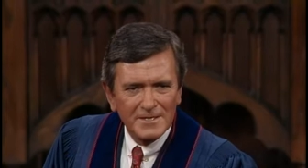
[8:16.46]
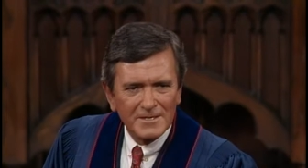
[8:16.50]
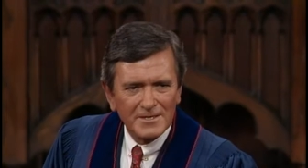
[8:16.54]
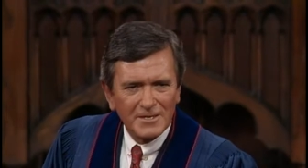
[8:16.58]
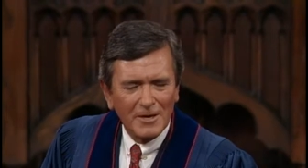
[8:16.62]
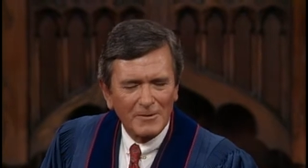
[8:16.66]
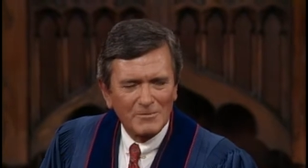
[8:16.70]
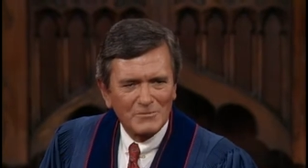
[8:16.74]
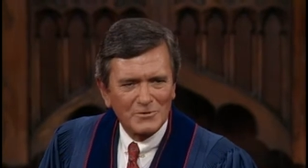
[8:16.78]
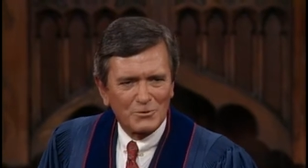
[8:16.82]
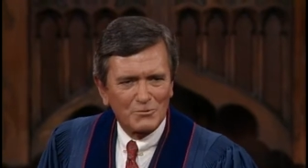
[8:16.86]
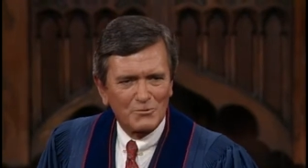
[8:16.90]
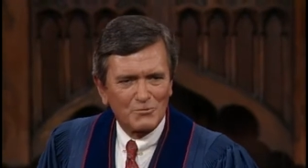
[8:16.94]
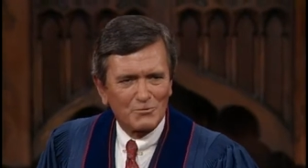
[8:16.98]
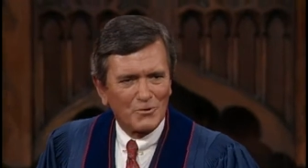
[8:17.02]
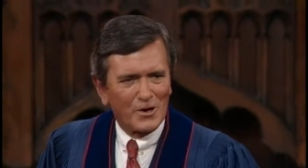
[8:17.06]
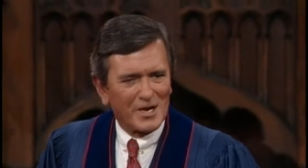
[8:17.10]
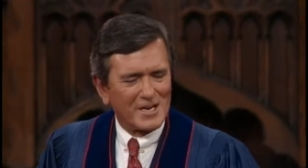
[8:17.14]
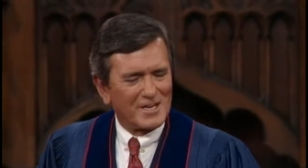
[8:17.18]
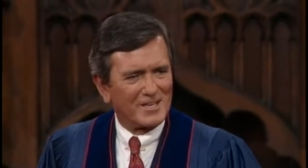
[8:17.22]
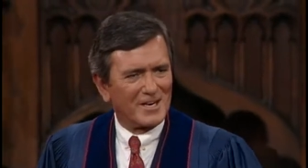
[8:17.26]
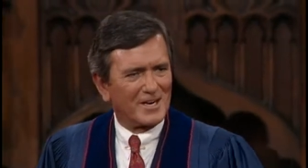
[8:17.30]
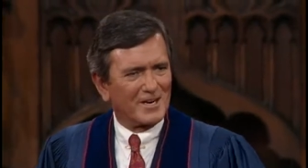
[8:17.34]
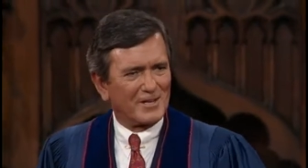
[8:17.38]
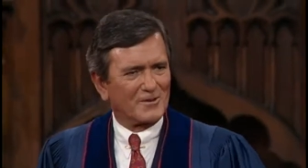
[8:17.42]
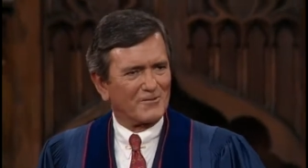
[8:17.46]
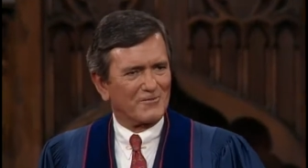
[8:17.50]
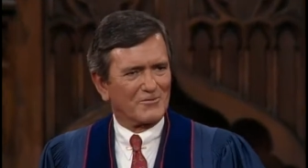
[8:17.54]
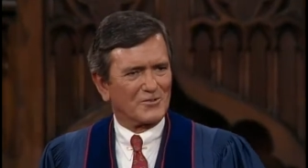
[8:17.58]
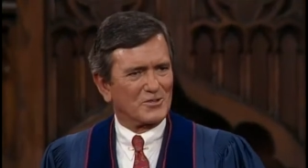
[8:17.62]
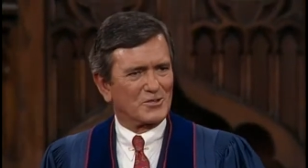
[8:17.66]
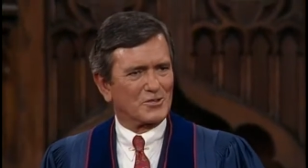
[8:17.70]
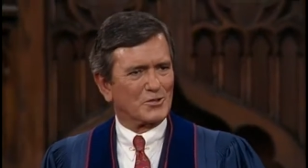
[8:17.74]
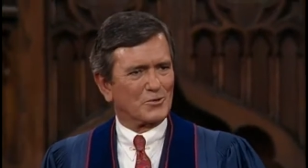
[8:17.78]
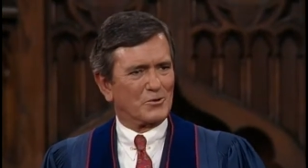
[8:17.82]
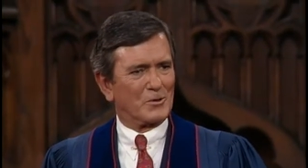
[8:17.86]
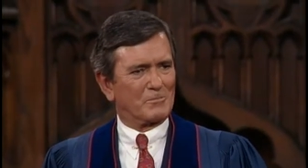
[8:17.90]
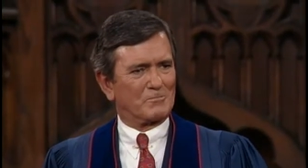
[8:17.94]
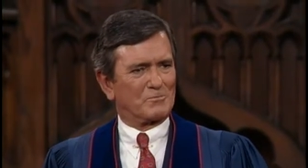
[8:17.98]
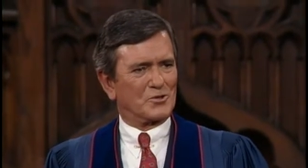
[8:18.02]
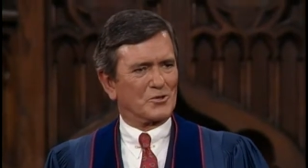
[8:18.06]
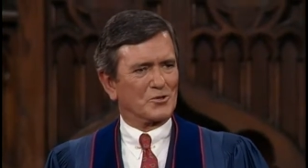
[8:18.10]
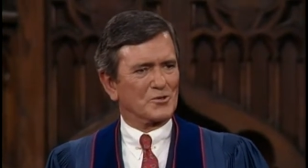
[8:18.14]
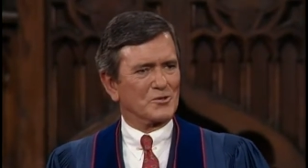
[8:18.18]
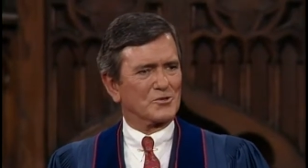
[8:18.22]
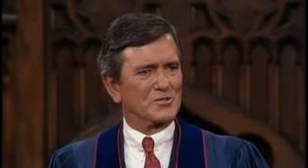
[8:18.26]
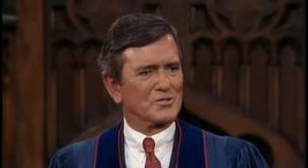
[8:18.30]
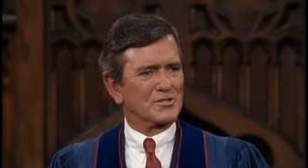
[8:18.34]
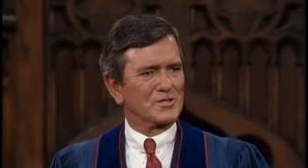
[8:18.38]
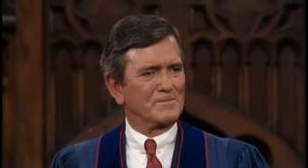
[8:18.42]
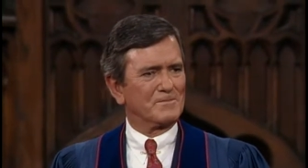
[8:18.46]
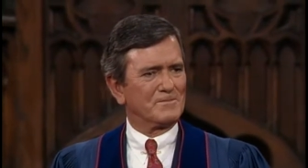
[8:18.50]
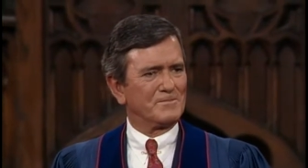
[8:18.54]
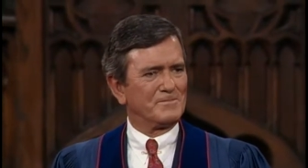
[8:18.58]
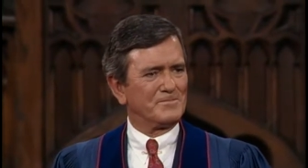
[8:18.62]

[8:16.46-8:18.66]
Comes right out of the scriptures.